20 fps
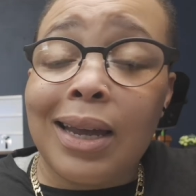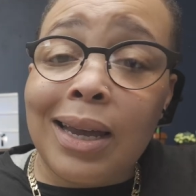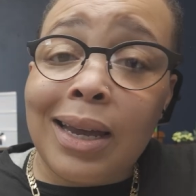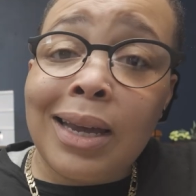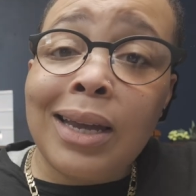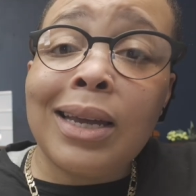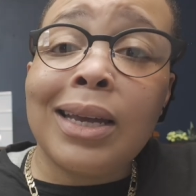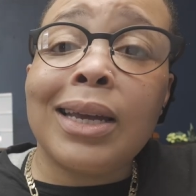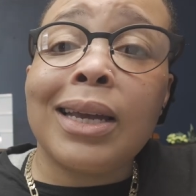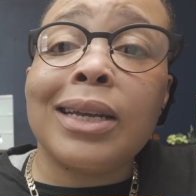
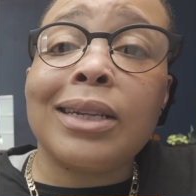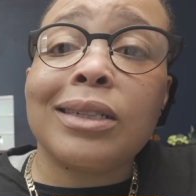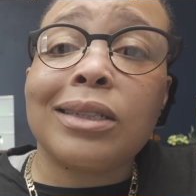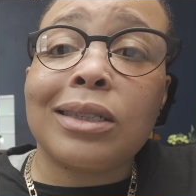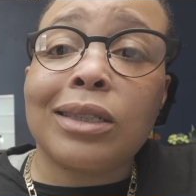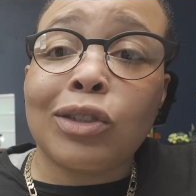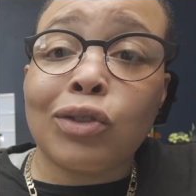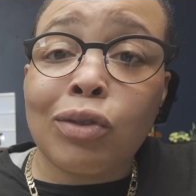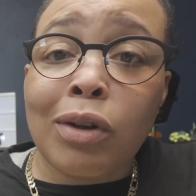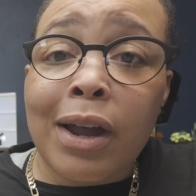it
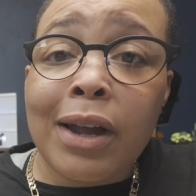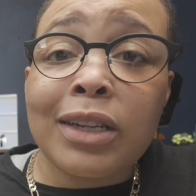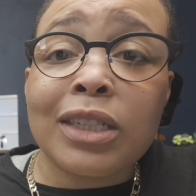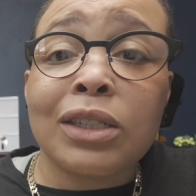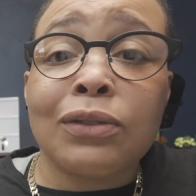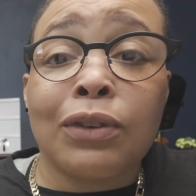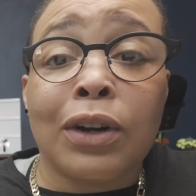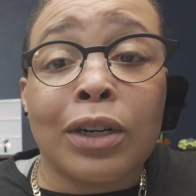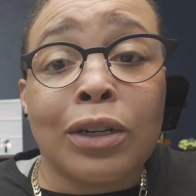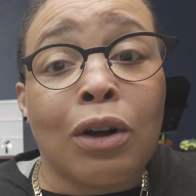gets
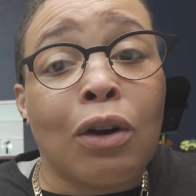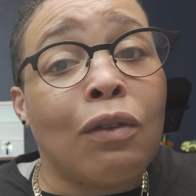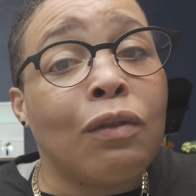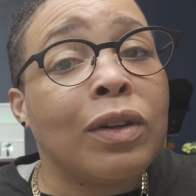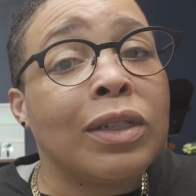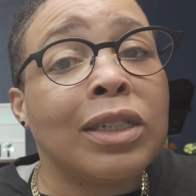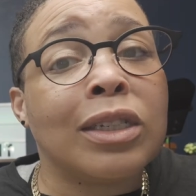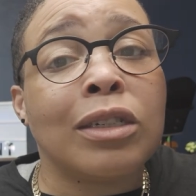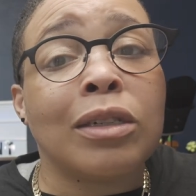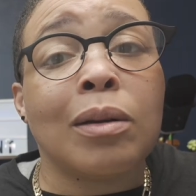transferred
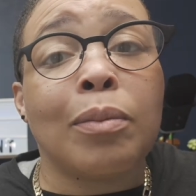over to the